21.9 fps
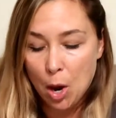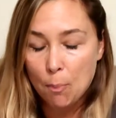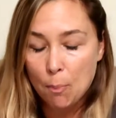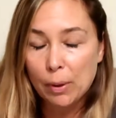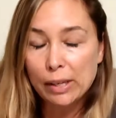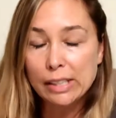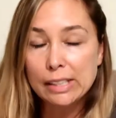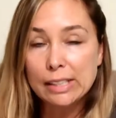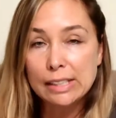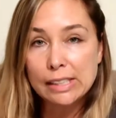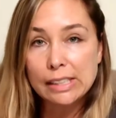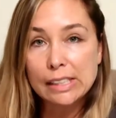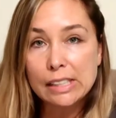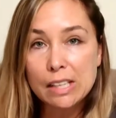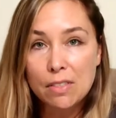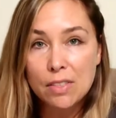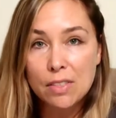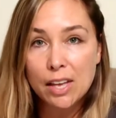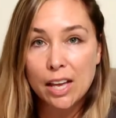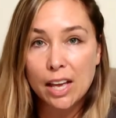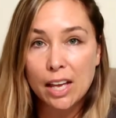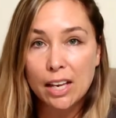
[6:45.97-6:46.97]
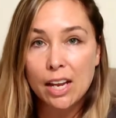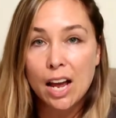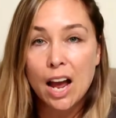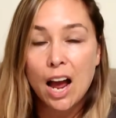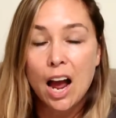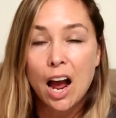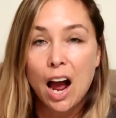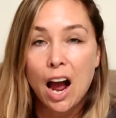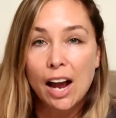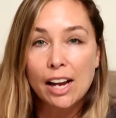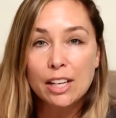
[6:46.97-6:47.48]
But until then,
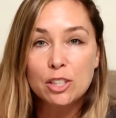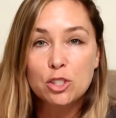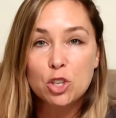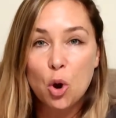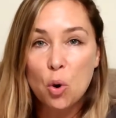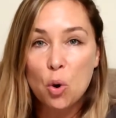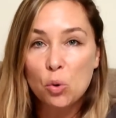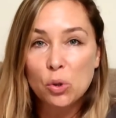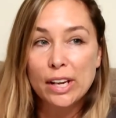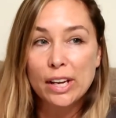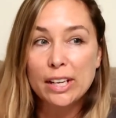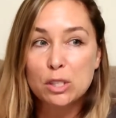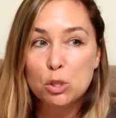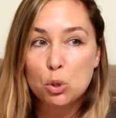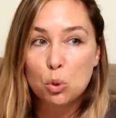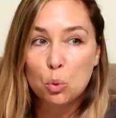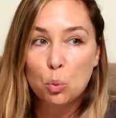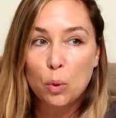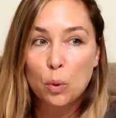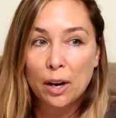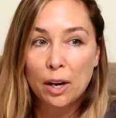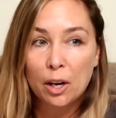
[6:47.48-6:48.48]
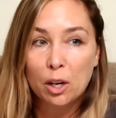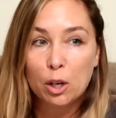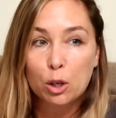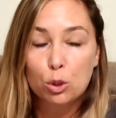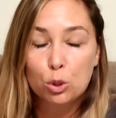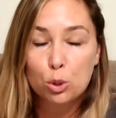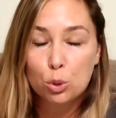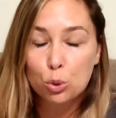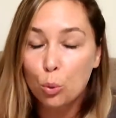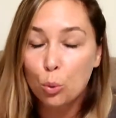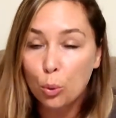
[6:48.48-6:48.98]
I don't like to wear
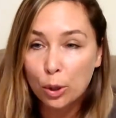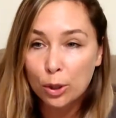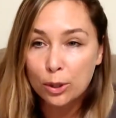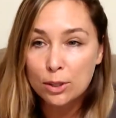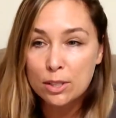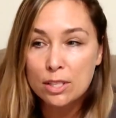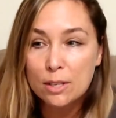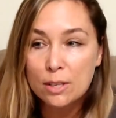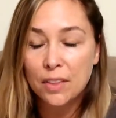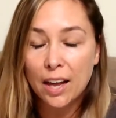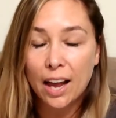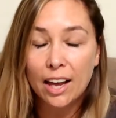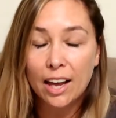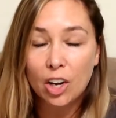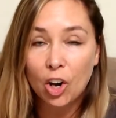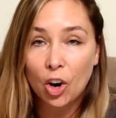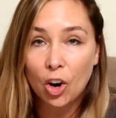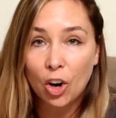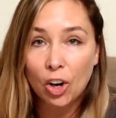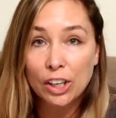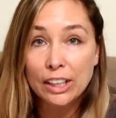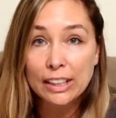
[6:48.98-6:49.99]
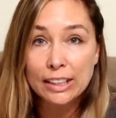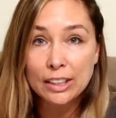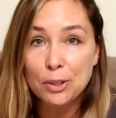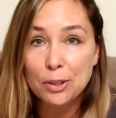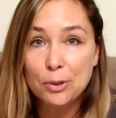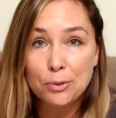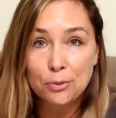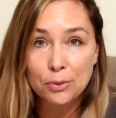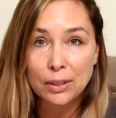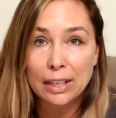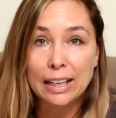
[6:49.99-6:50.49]
shorts that are
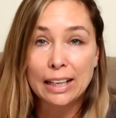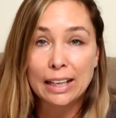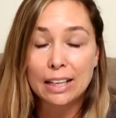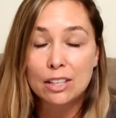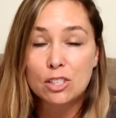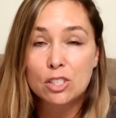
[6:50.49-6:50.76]
ill-fitting.